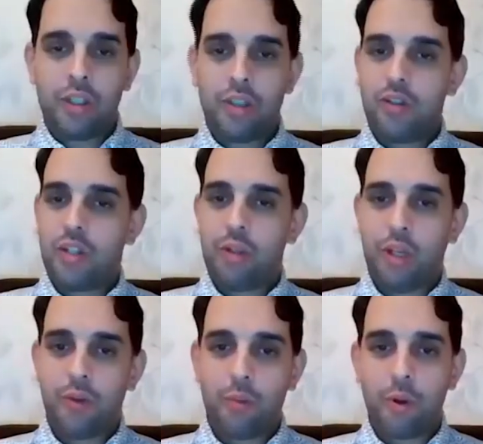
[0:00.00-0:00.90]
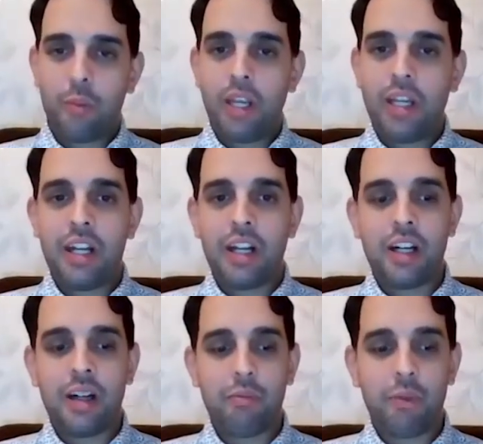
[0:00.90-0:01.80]
you said you are from
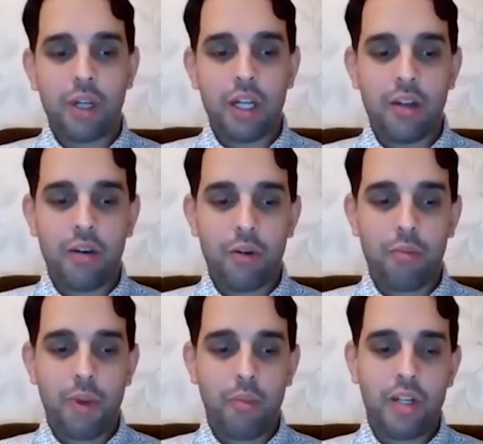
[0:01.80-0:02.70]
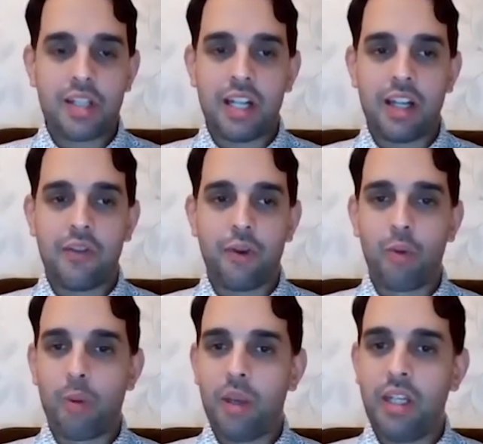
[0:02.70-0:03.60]
Romania. What are your memories like
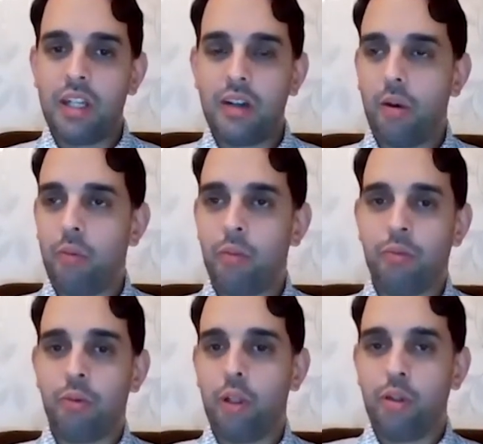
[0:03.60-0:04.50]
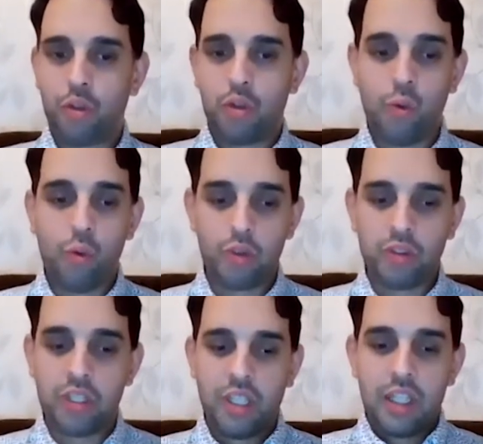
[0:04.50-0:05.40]
from Romania, you know, going to
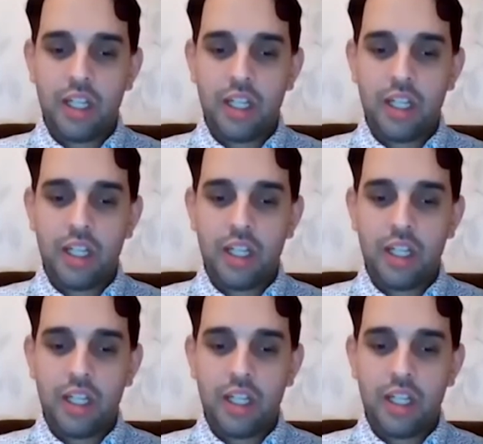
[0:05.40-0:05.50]
schools?